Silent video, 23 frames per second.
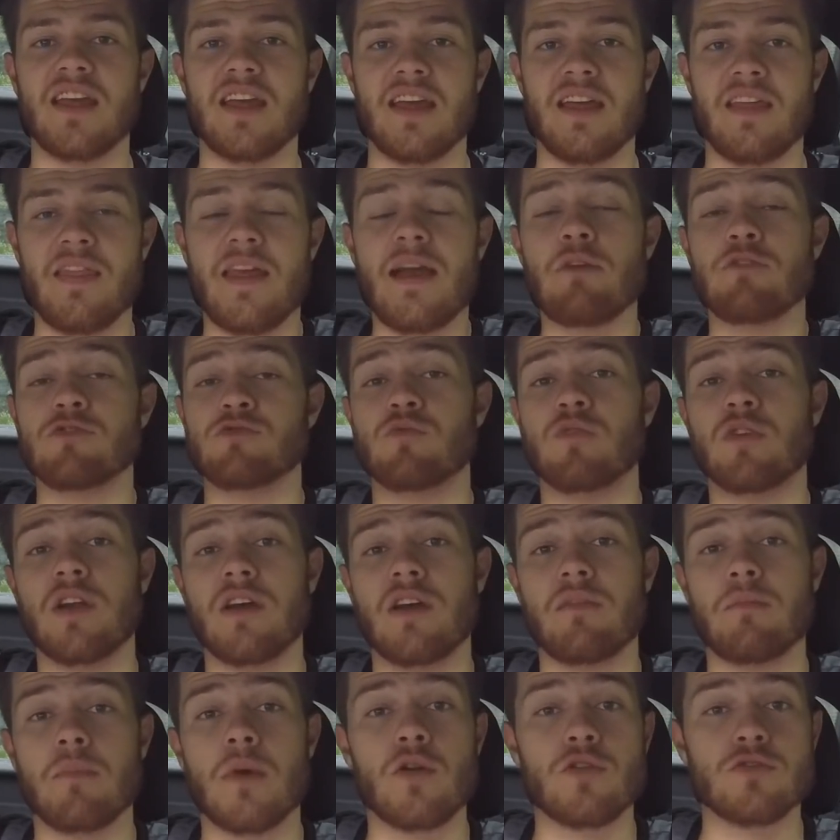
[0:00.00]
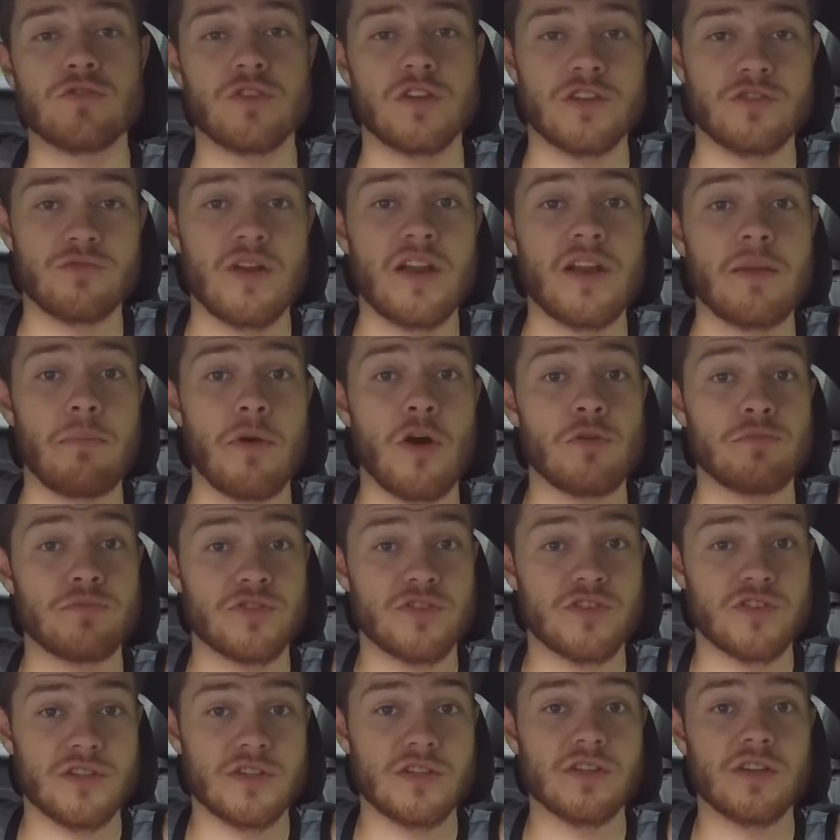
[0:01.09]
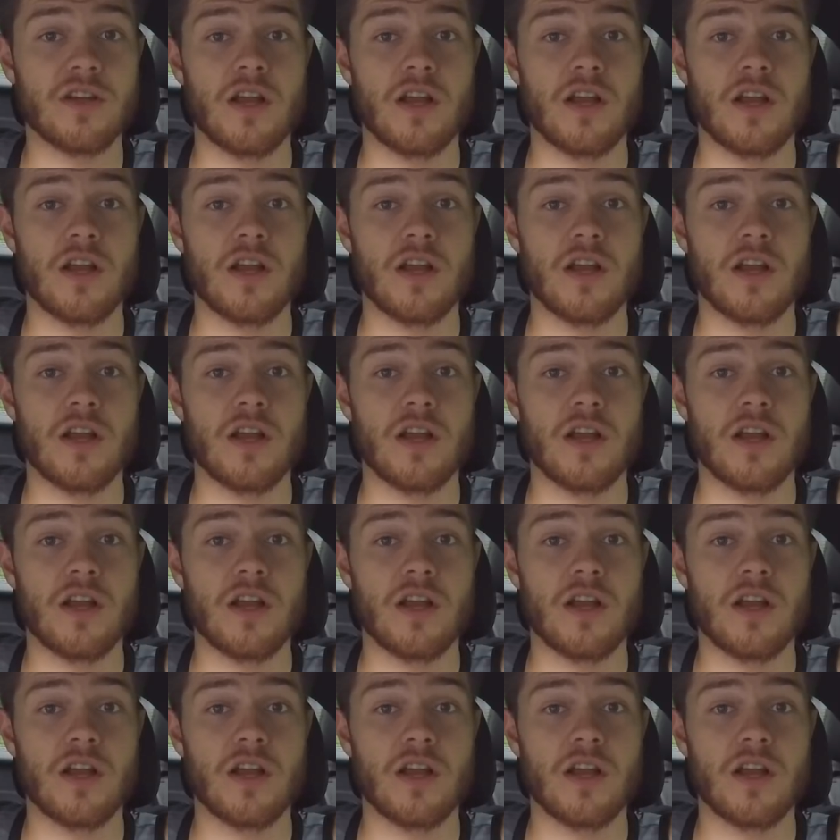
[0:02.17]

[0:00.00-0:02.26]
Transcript: and that was one of Motortrend Randy Pope's